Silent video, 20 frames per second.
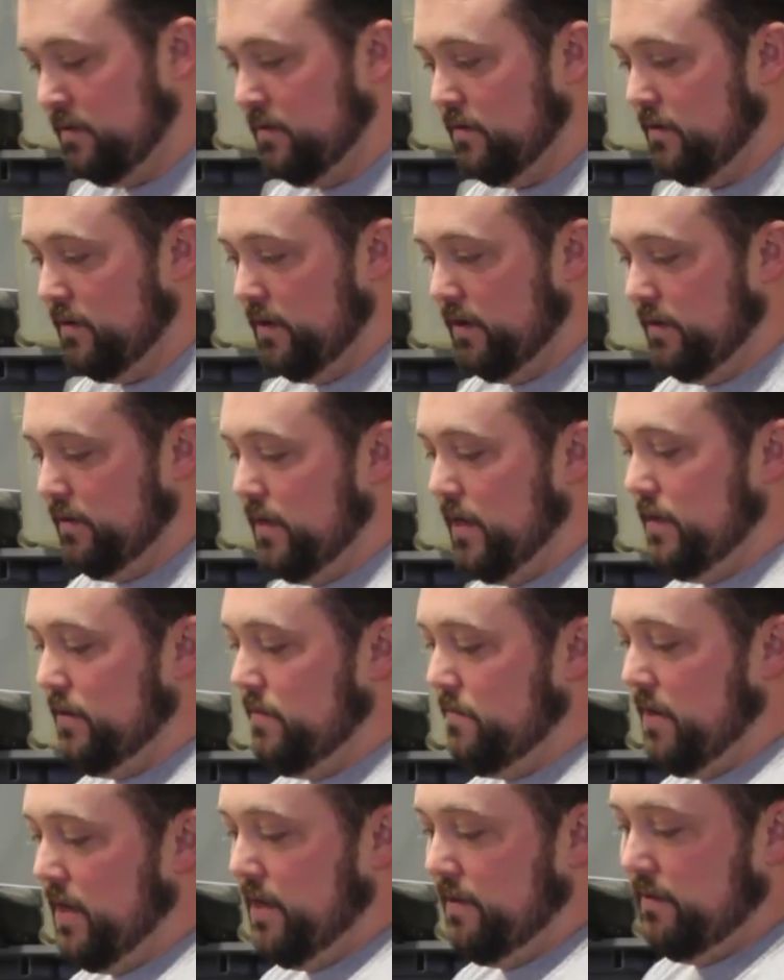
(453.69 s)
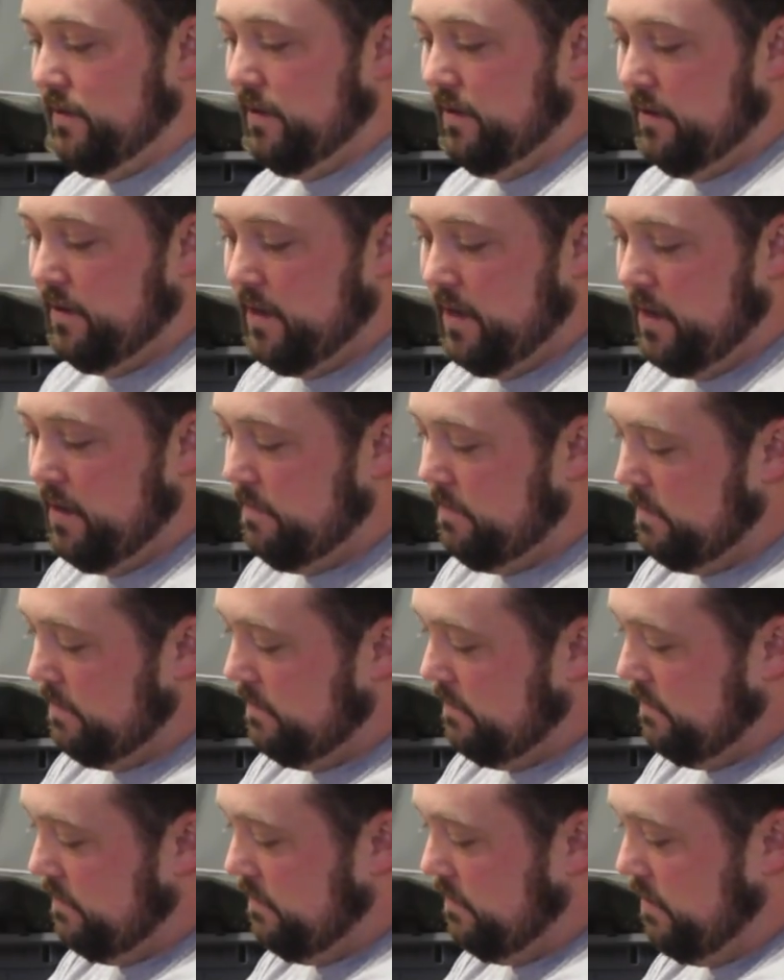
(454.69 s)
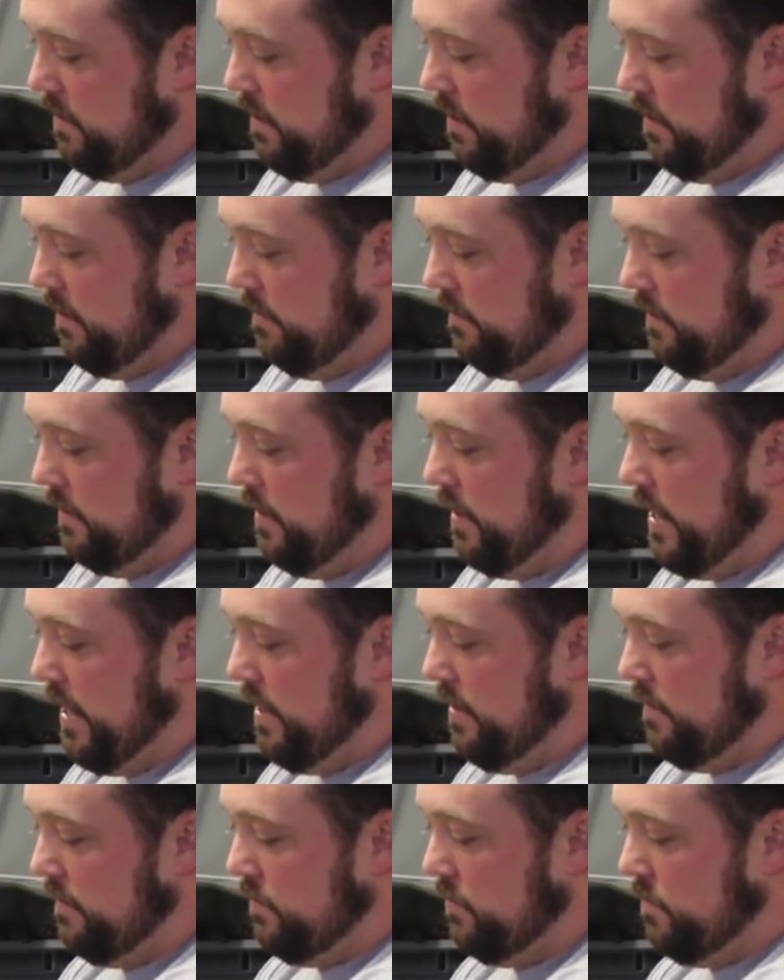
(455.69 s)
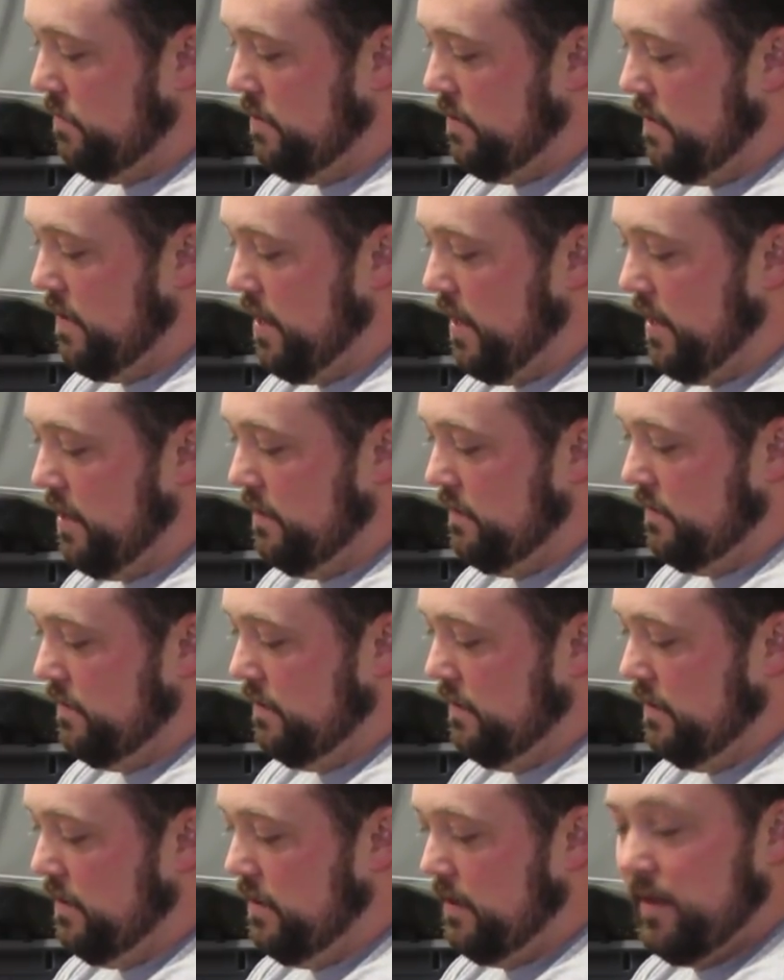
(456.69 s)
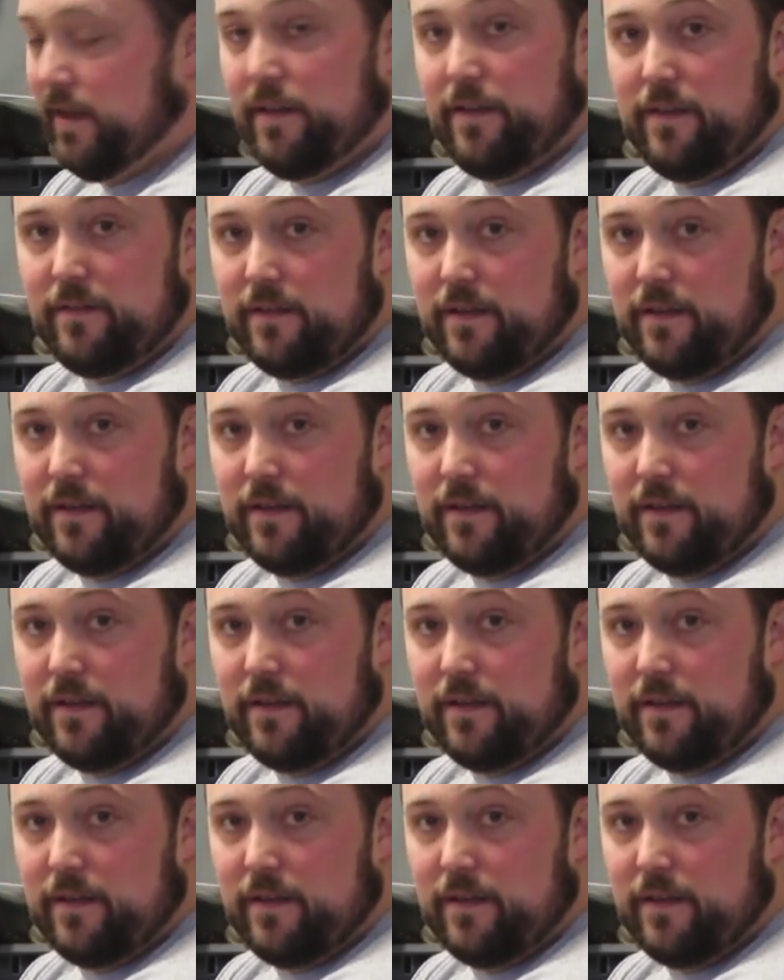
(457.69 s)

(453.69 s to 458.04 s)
and I'll take the masking tape and I'll align it to where the edge of the decal is